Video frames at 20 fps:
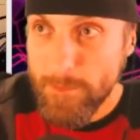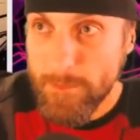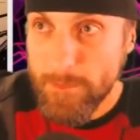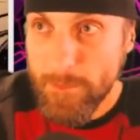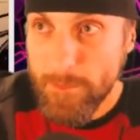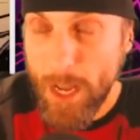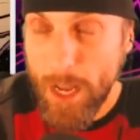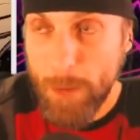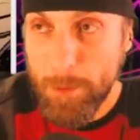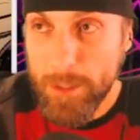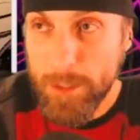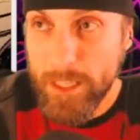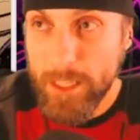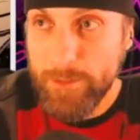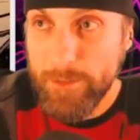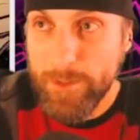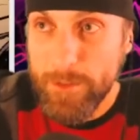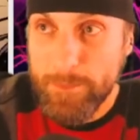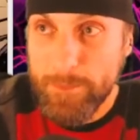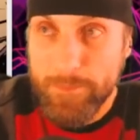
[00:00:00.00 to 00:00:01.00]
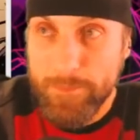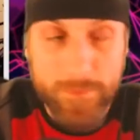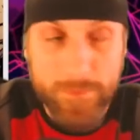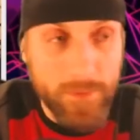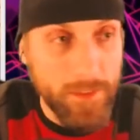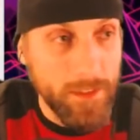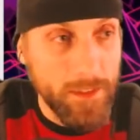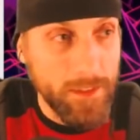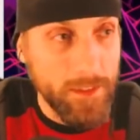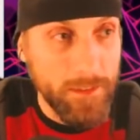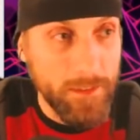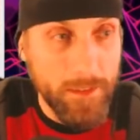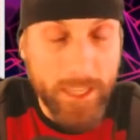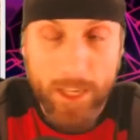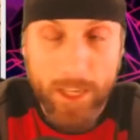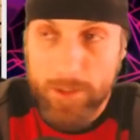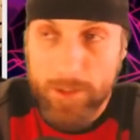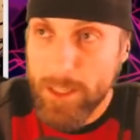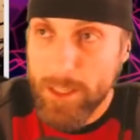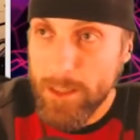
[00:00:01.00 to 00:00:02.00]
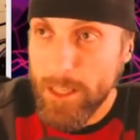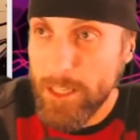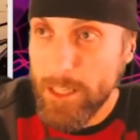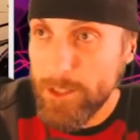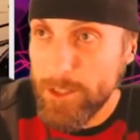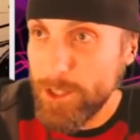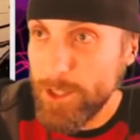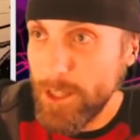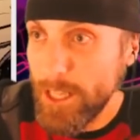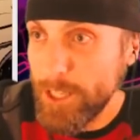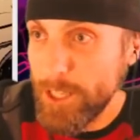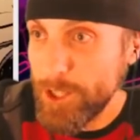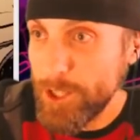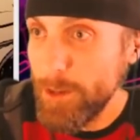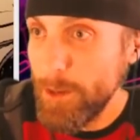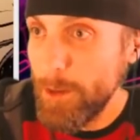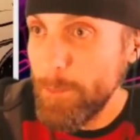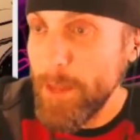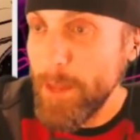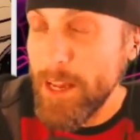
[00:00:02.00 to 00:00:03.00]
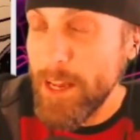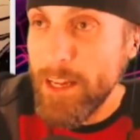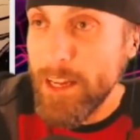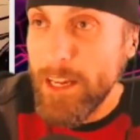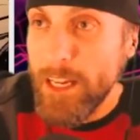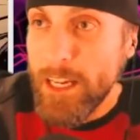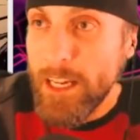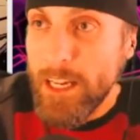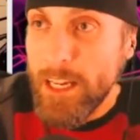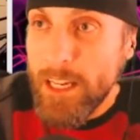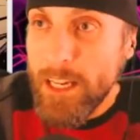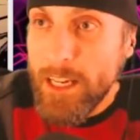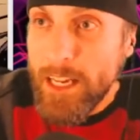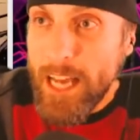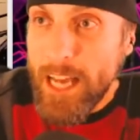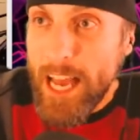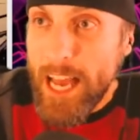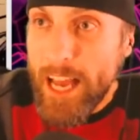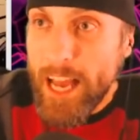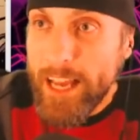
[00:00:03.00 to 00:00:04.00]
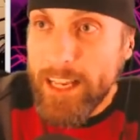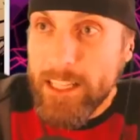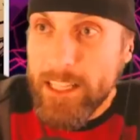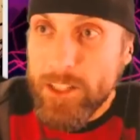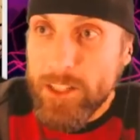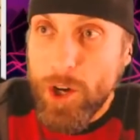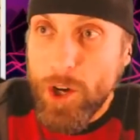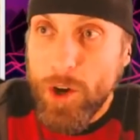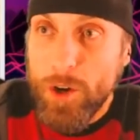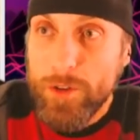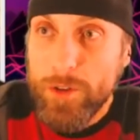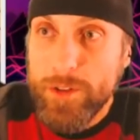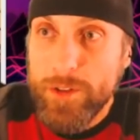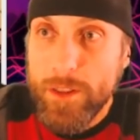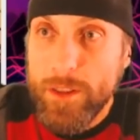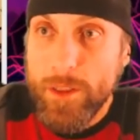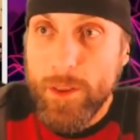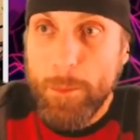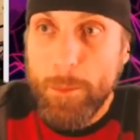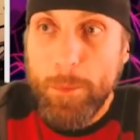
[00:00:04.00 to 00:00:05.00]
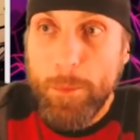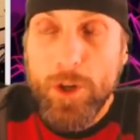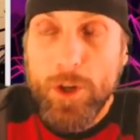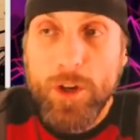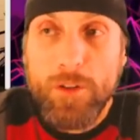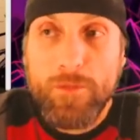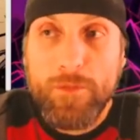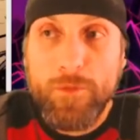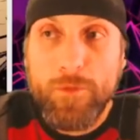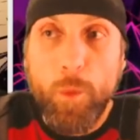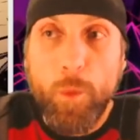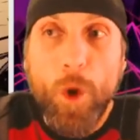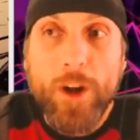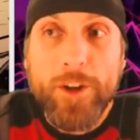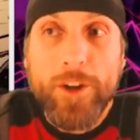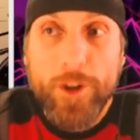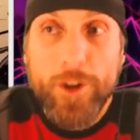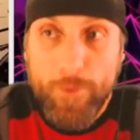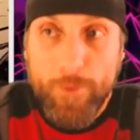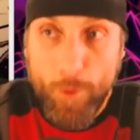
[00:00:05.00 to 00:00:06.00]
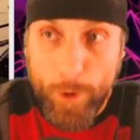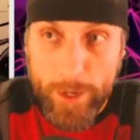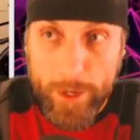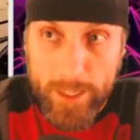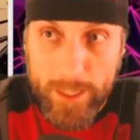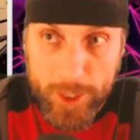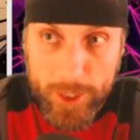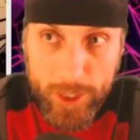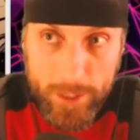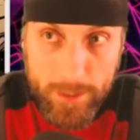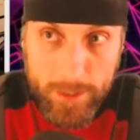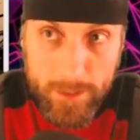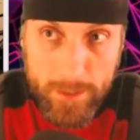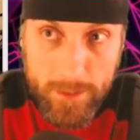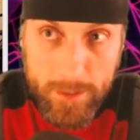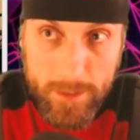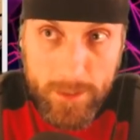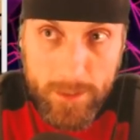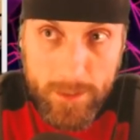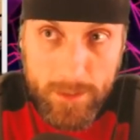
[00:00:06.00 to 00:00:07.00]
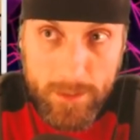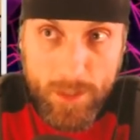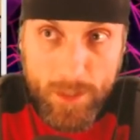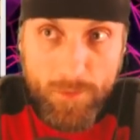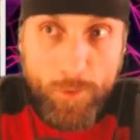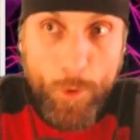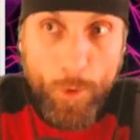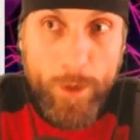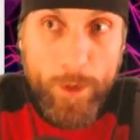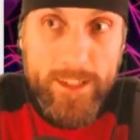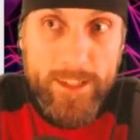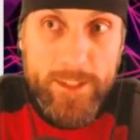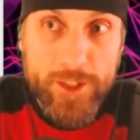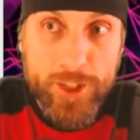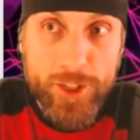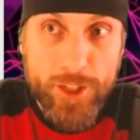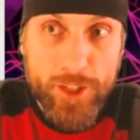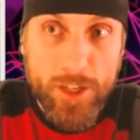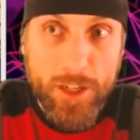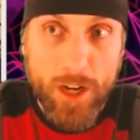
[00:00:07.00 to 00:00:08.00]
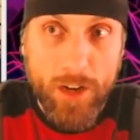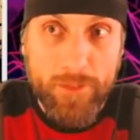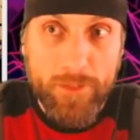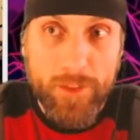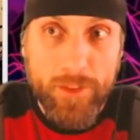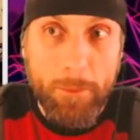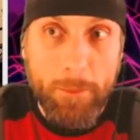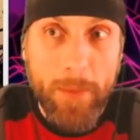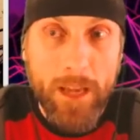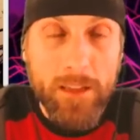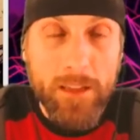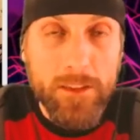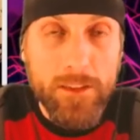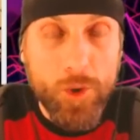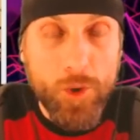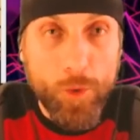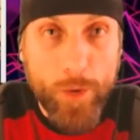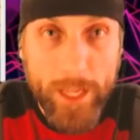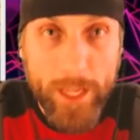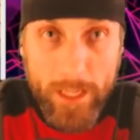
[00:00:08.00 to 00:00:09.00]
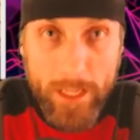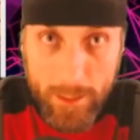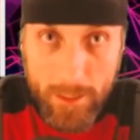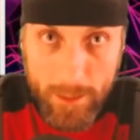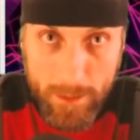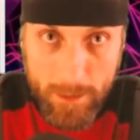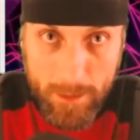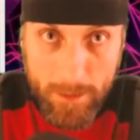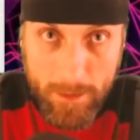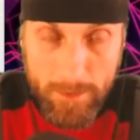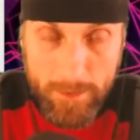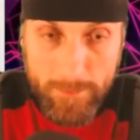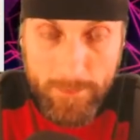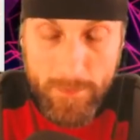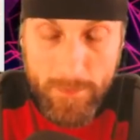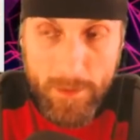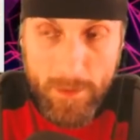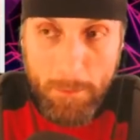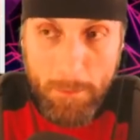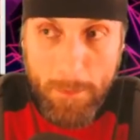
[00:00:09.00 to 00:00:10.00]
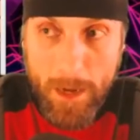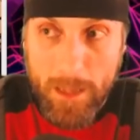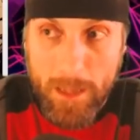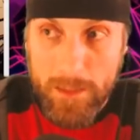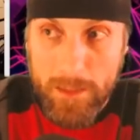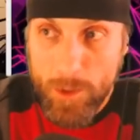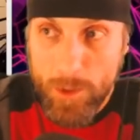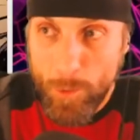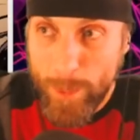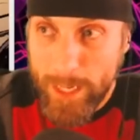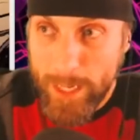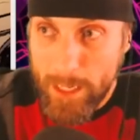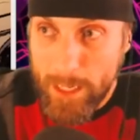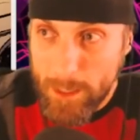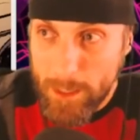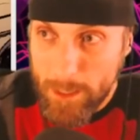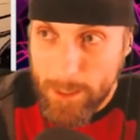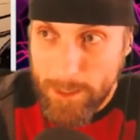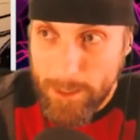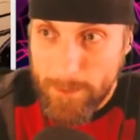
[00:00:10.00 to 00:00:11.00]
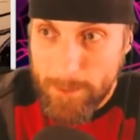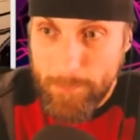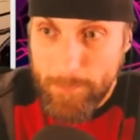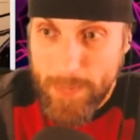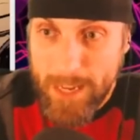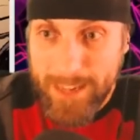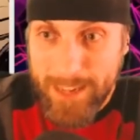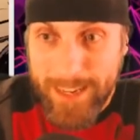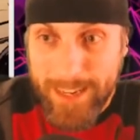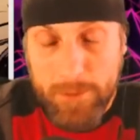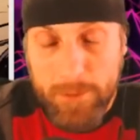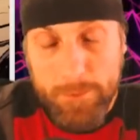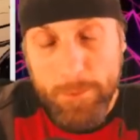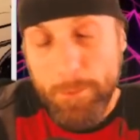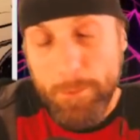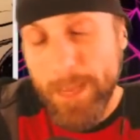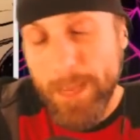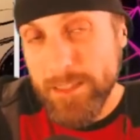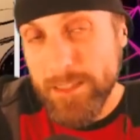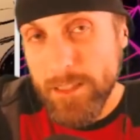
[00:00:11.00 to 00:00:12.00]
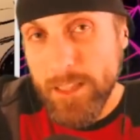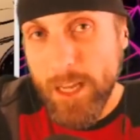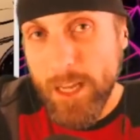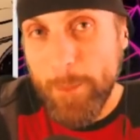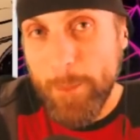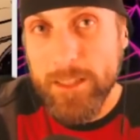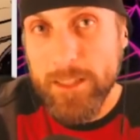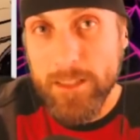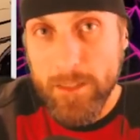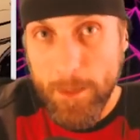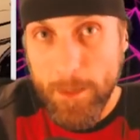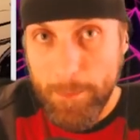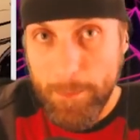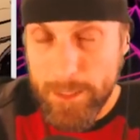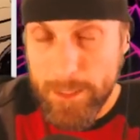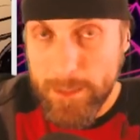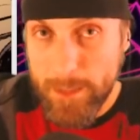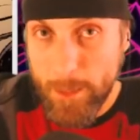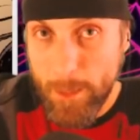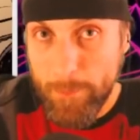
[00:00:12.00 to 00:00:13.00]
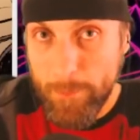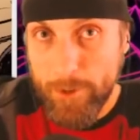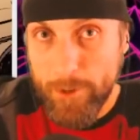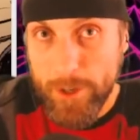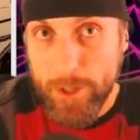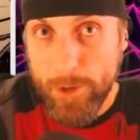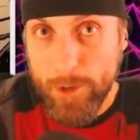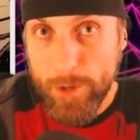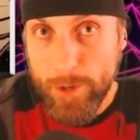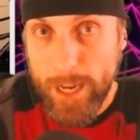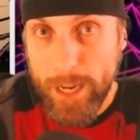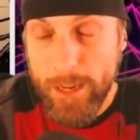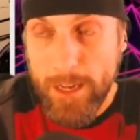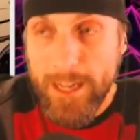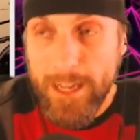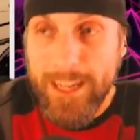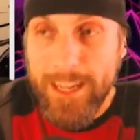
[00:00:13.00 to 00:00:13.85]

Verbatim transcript: I believe, Celtic le legend, and it's called The Book of Wonder Voyages. The Voyage of the Maeldúin, the Maeldúin. Now, basically, I'm going to sum this up for you, okay?